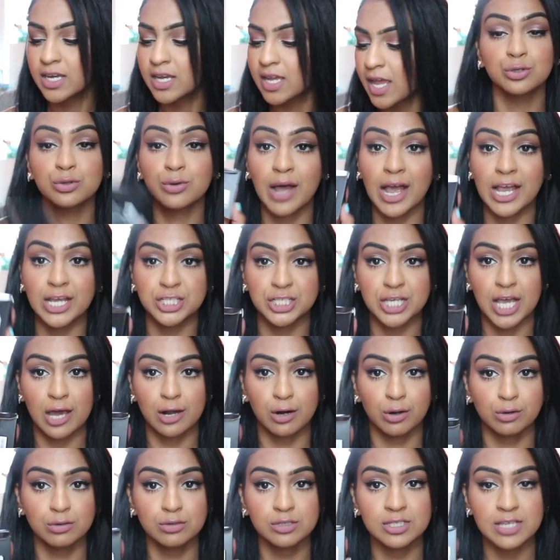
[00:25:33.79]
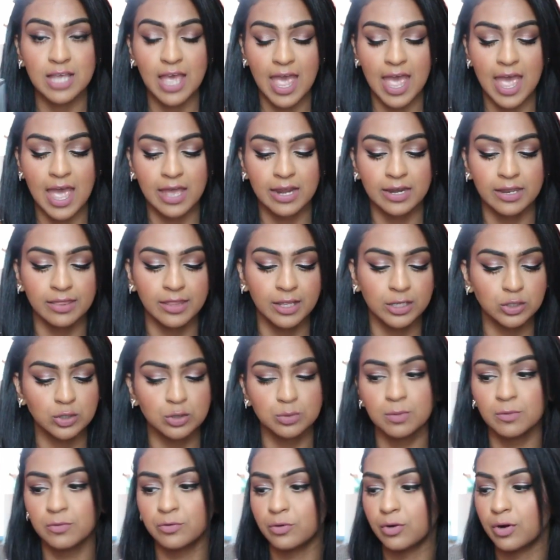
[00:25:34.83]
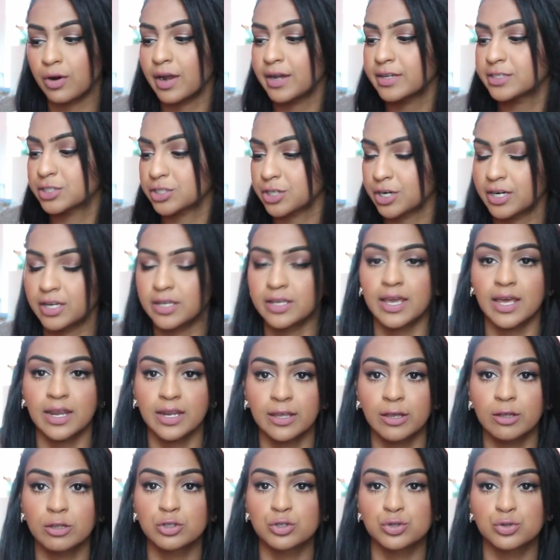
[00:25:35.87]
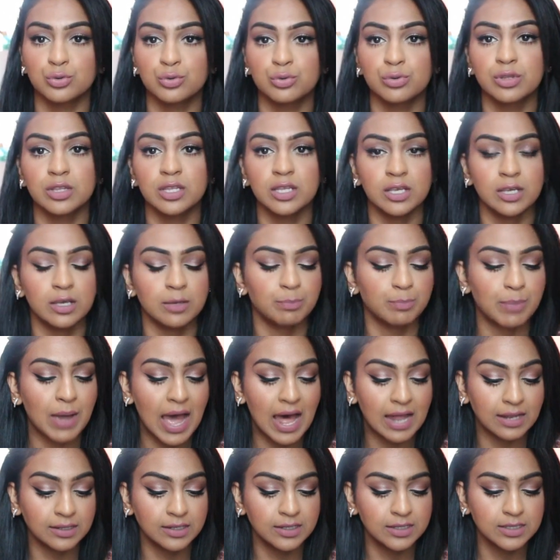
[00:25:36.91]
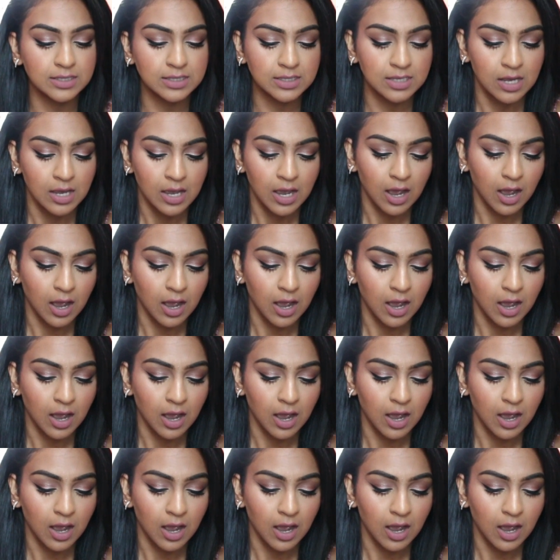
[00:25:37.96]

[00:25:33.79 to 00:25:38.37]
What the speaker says: 2 eyeshadows, and this is before I started getting into the palettes.